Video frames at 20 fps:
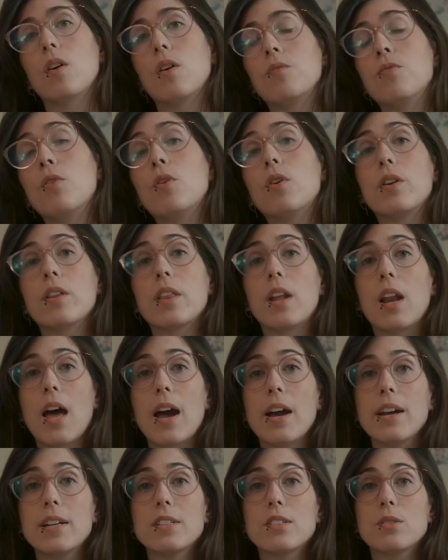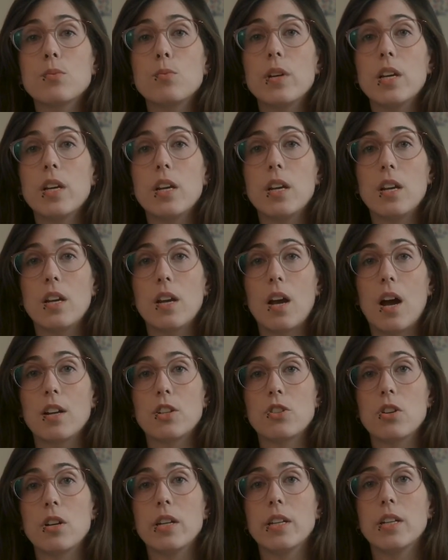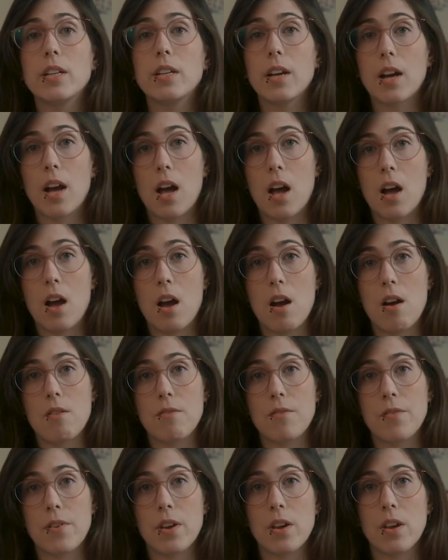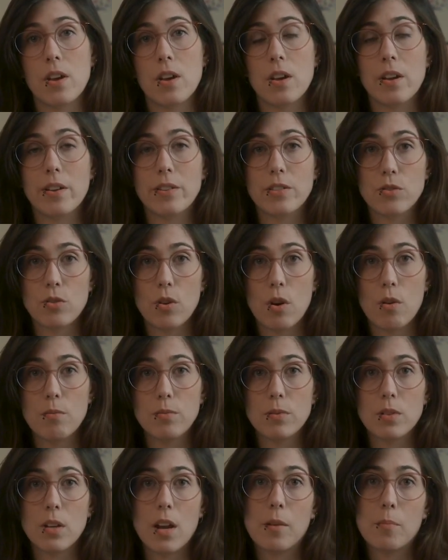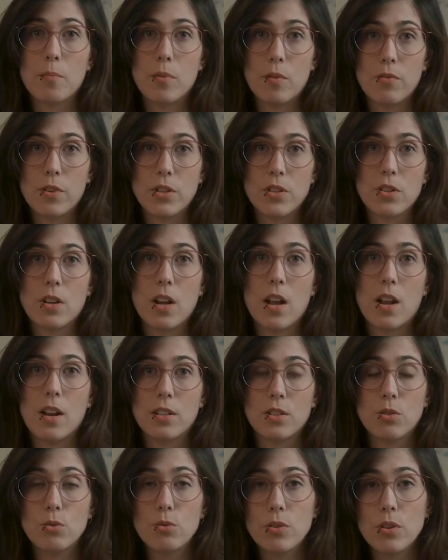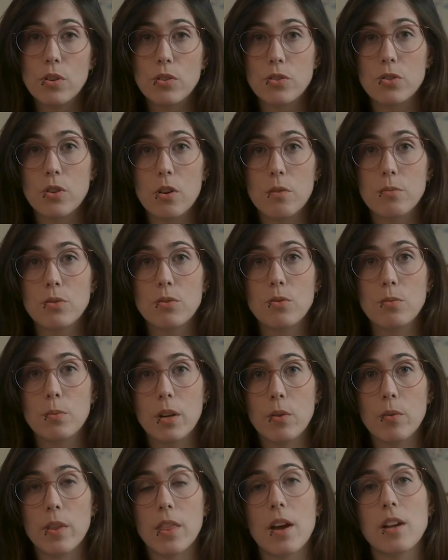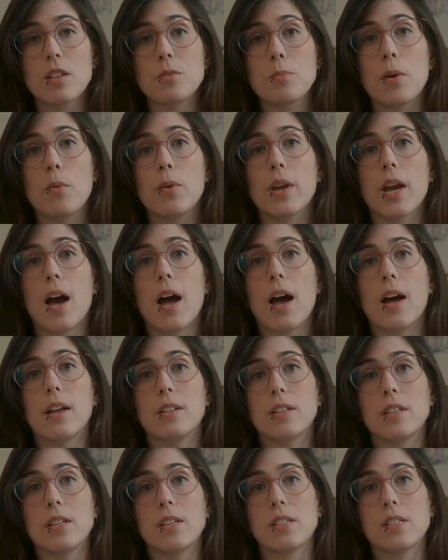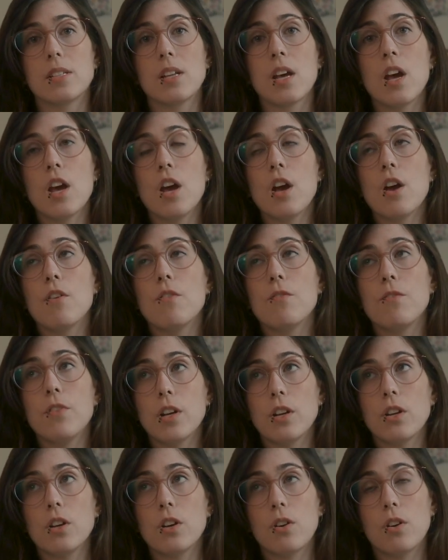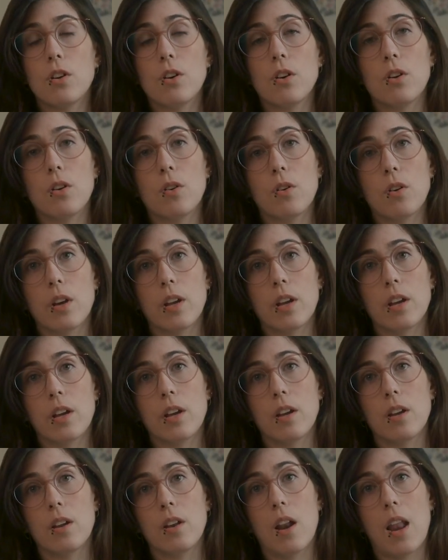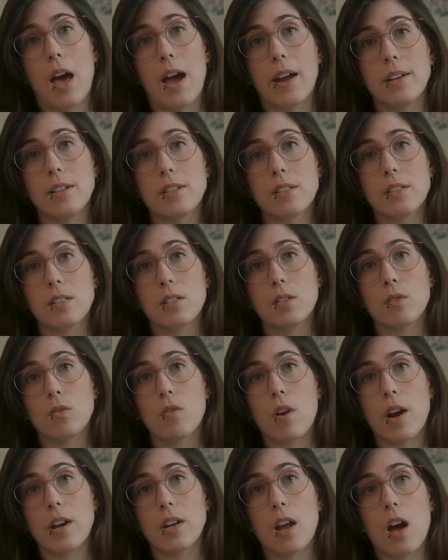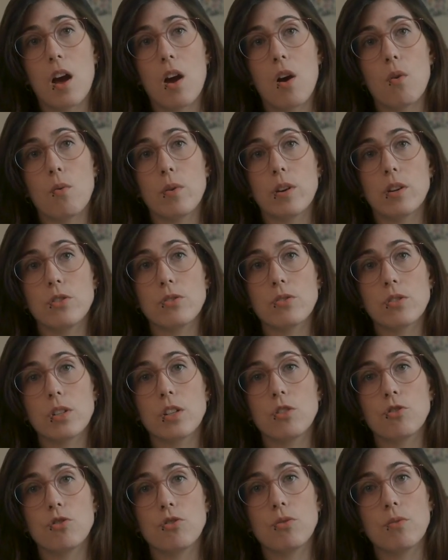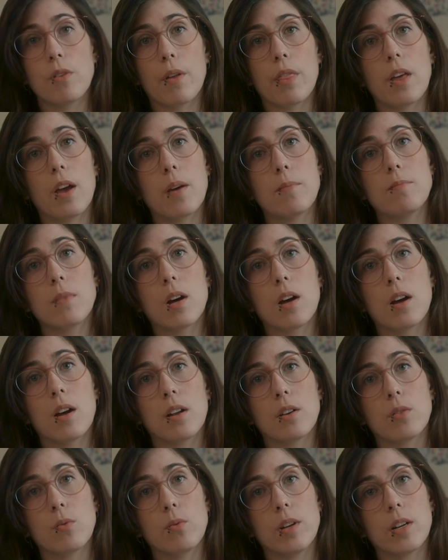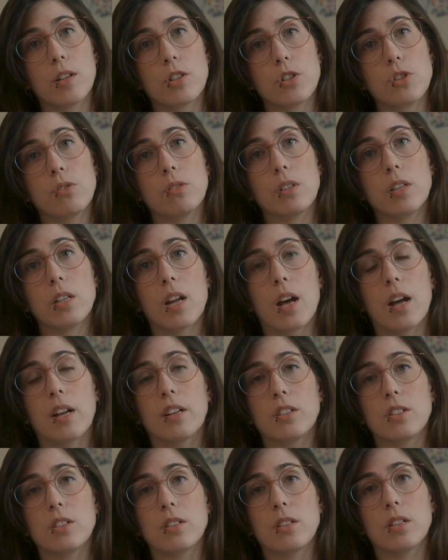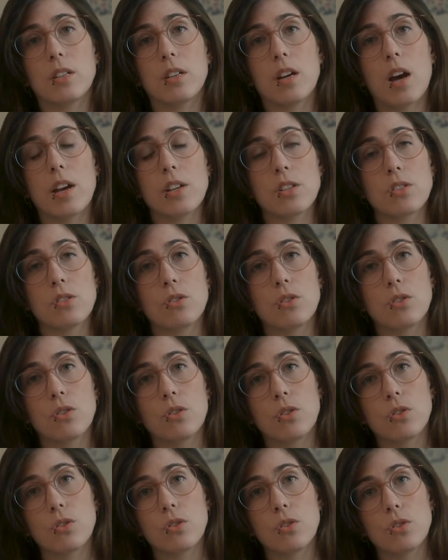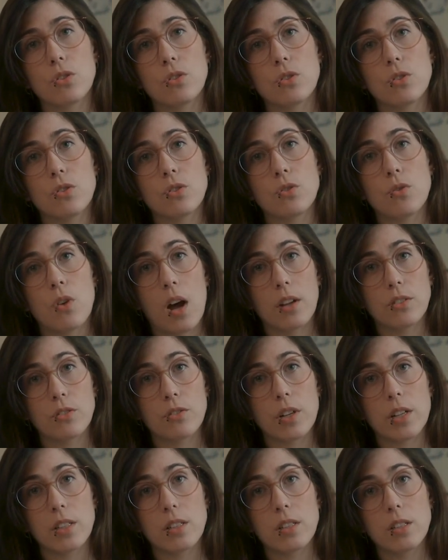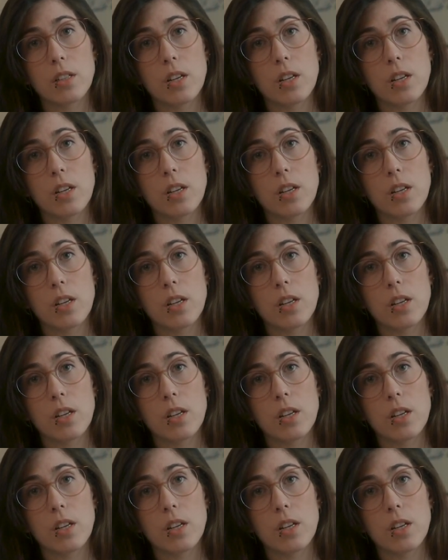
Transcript: For the lights, we actually didn't have strobes, like professional studio strobes to rig with us, but we had these video lights. Right now we're using 2 of them and we are shooting at ISO 200,